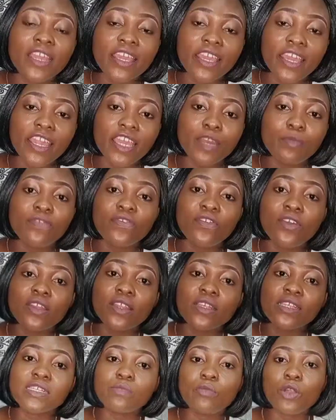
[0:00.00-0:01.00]
again
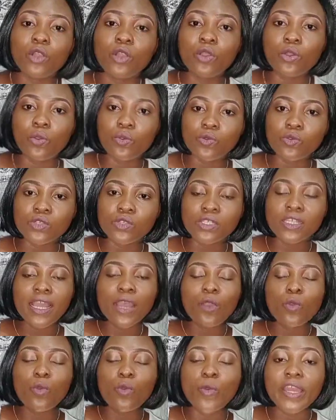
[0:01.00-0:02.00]
before the smell goes
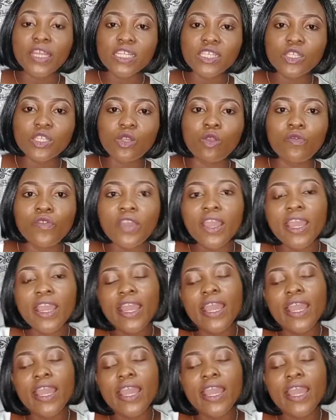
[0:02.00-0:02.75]
wins off.